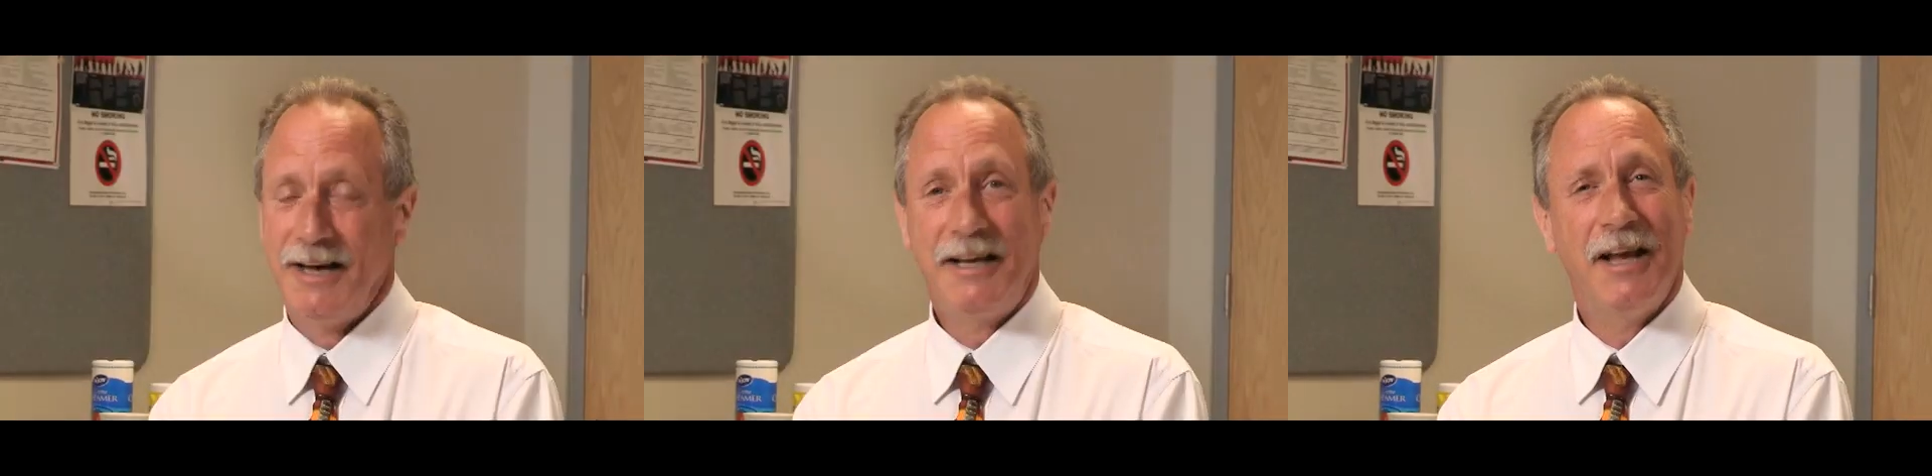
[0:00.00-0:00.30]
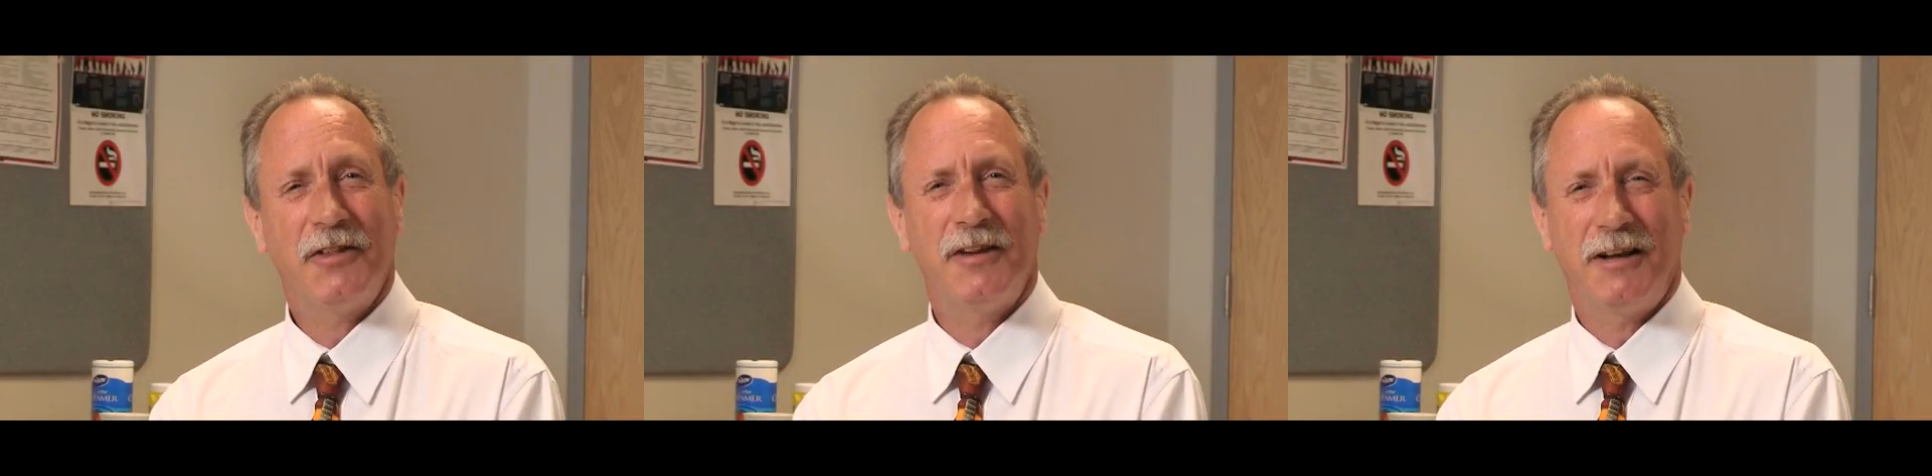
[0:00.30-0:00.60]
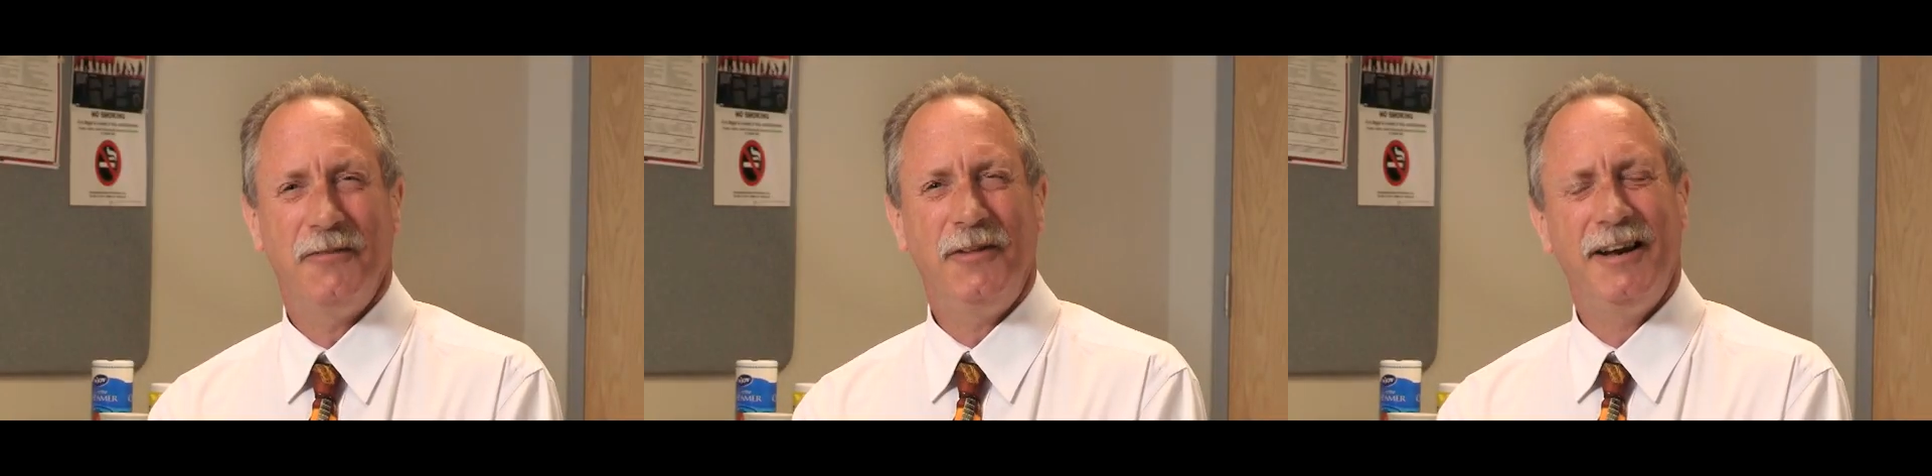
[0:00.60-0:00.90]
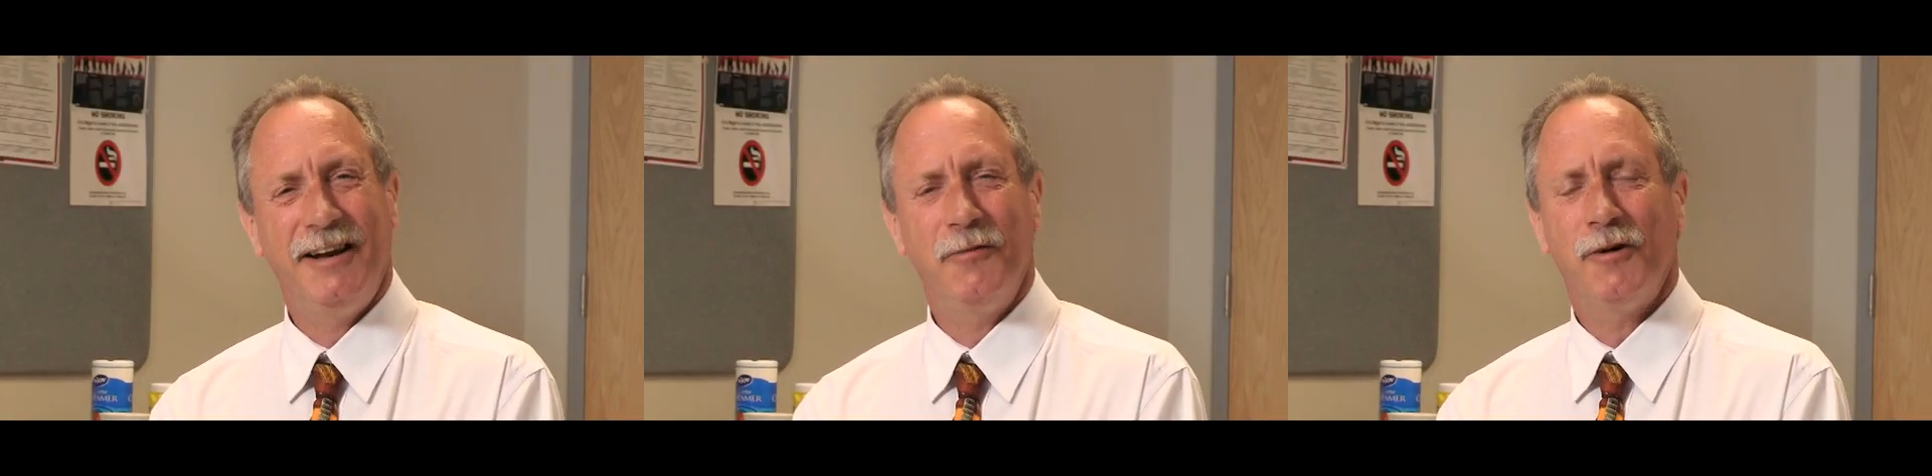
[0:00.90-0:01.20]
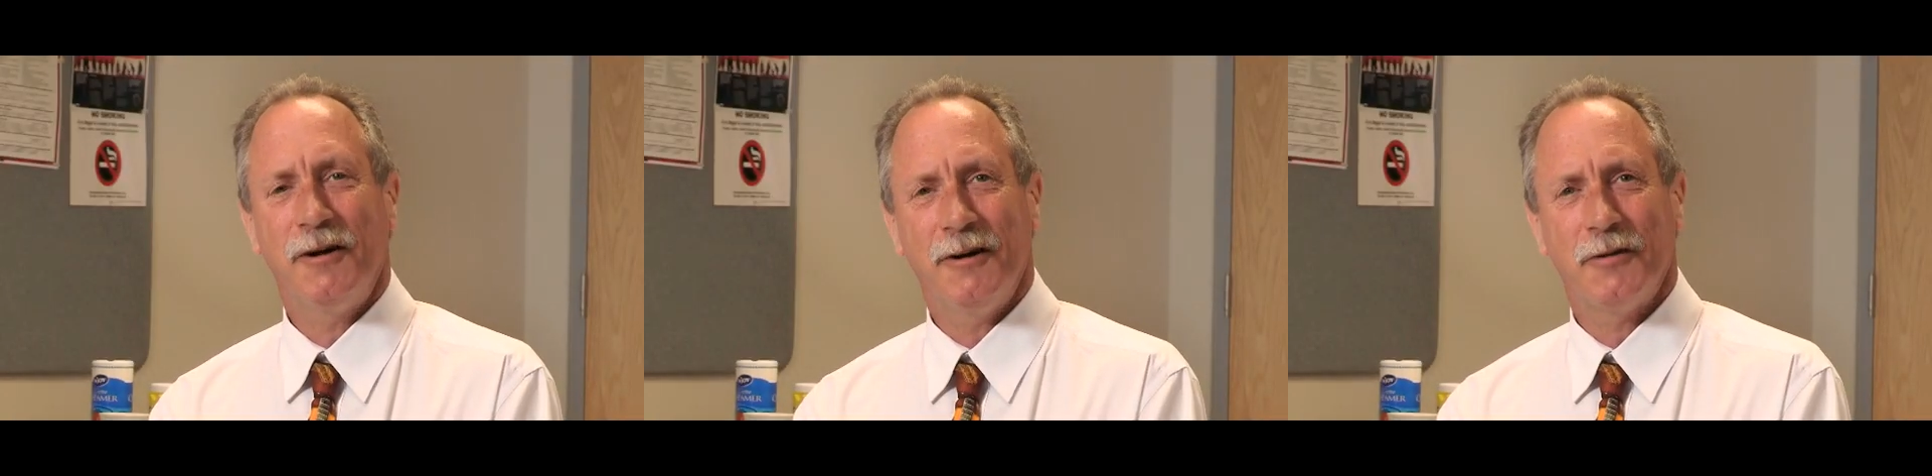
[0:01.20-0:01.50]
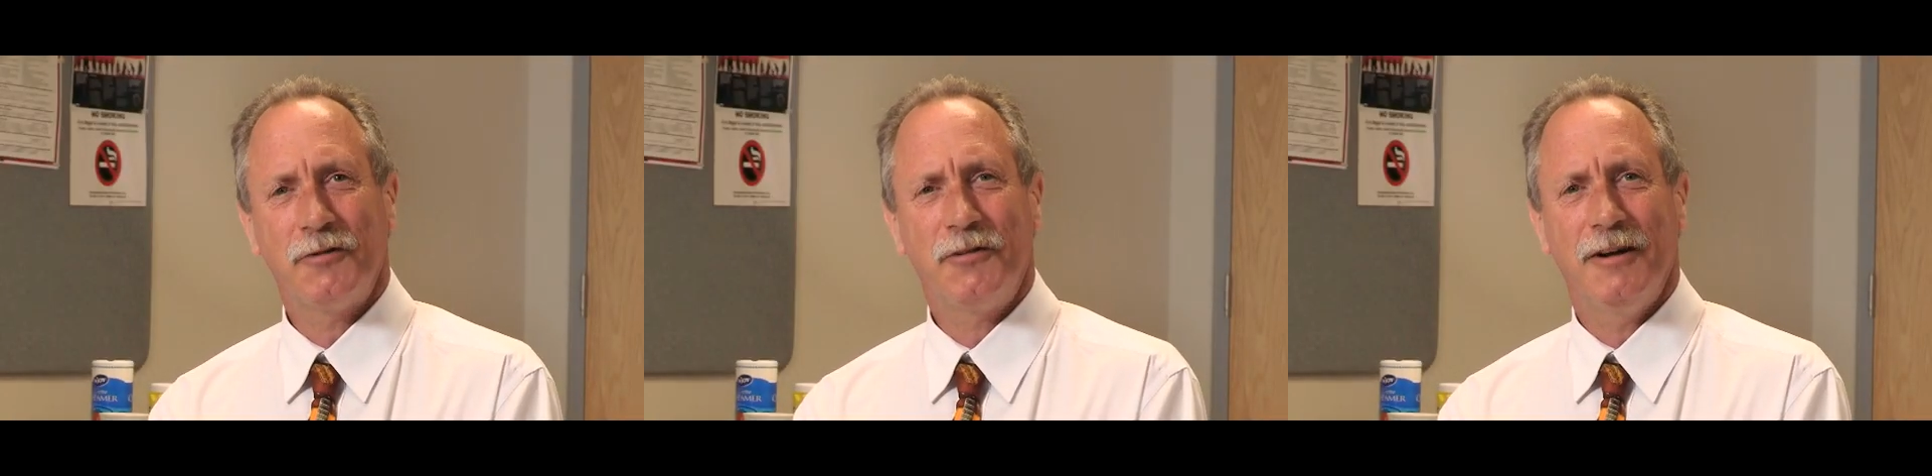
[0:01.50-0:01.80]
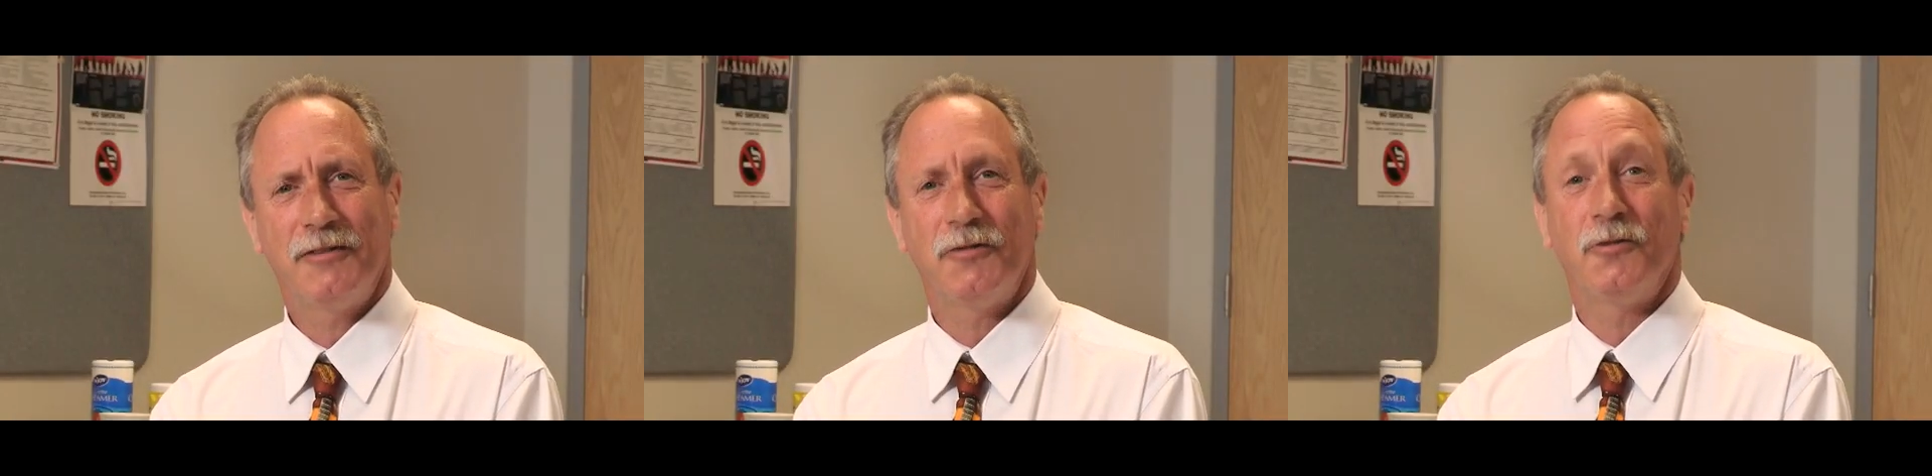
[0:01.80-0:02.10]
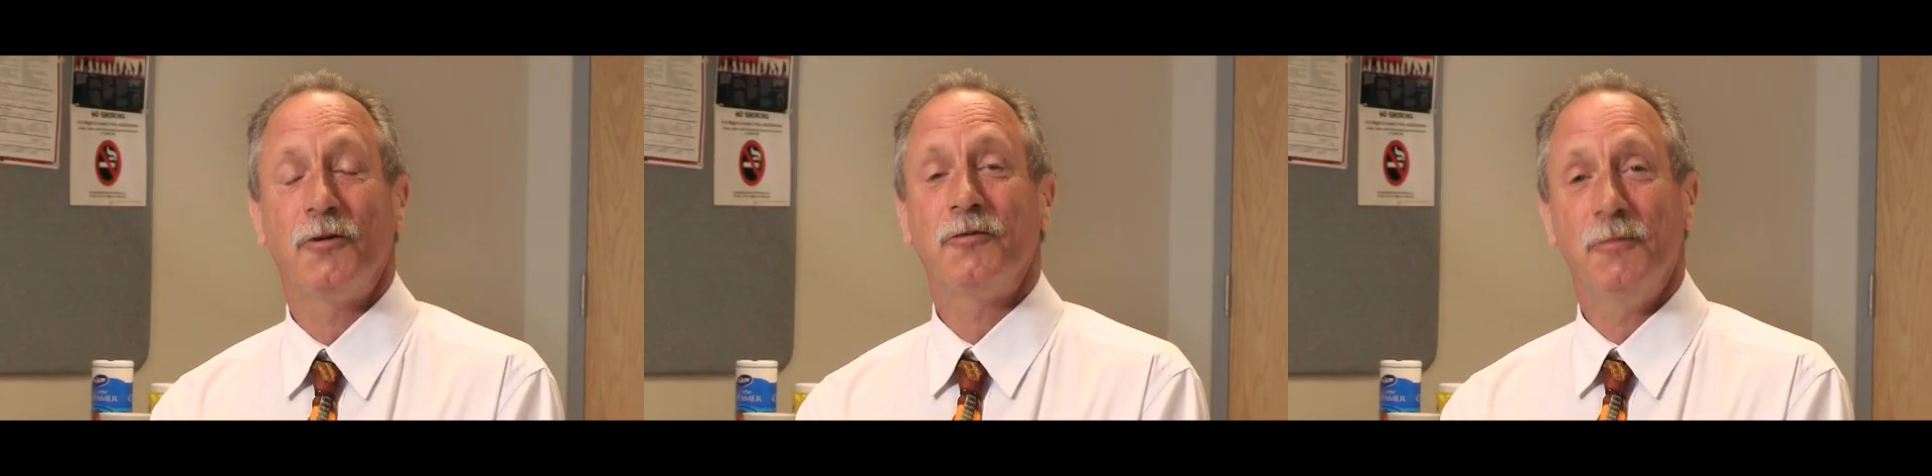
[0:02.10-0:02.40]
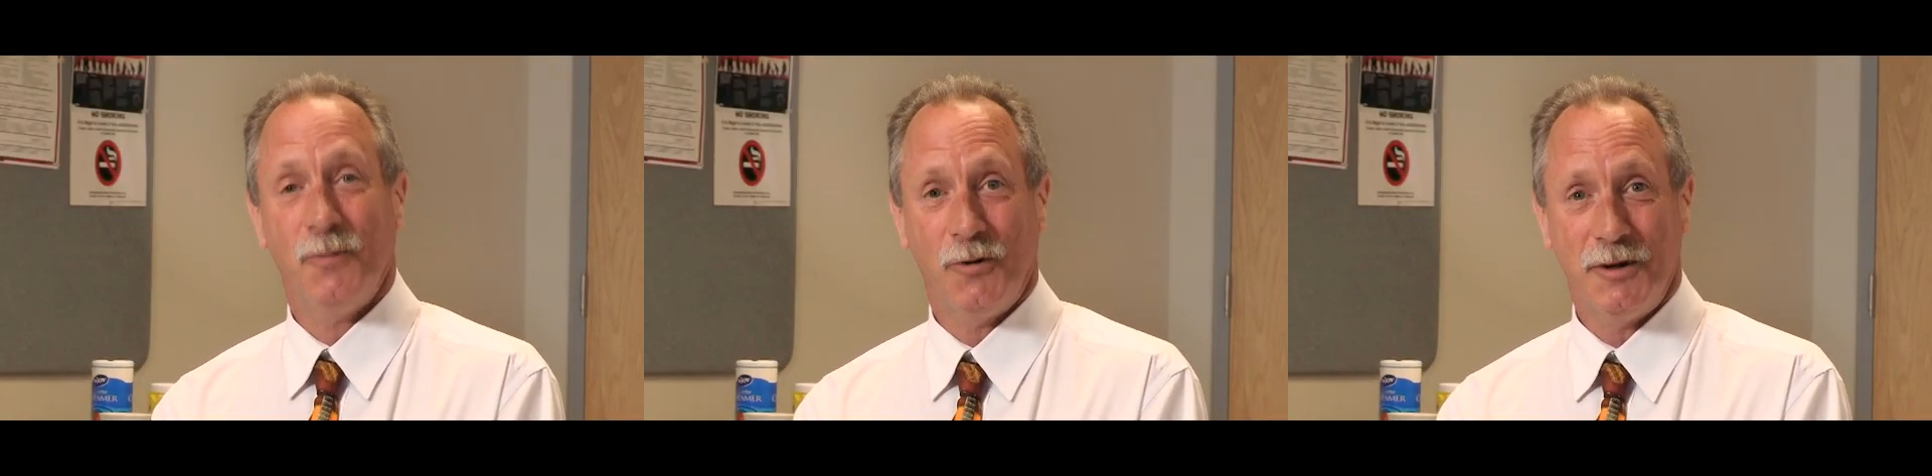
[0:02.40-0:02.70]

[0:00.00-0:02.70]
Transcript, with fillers: I can't think of anyone else that deserves it more